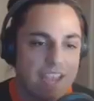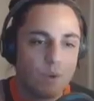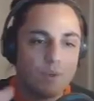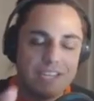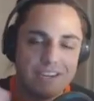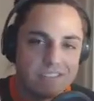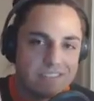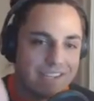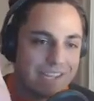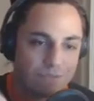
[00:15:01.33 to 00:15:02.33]
in here and
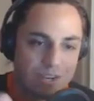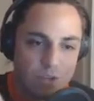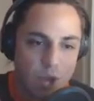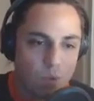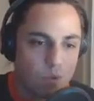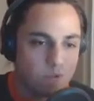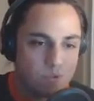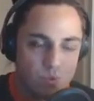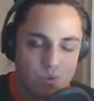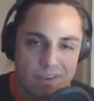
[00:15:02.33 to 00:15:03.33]
sign like rendon
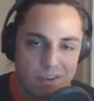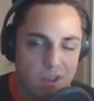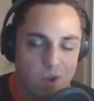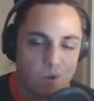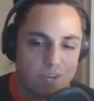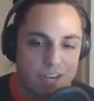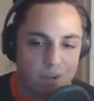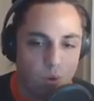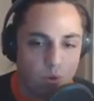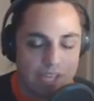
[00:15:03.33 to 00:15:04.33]
ozuna or gerrit
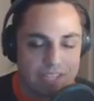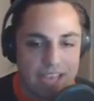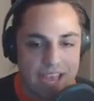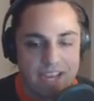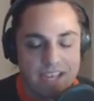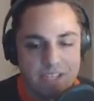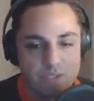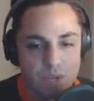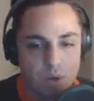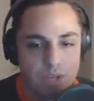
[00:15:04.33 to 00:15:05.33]
cole like that
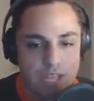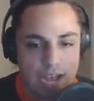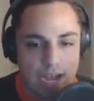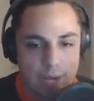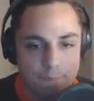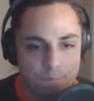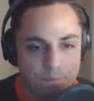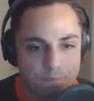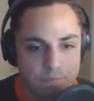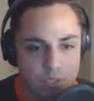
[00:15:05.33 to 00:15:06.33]
so um,
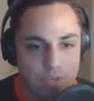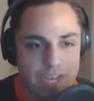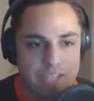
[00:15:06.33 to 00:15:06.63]
you guys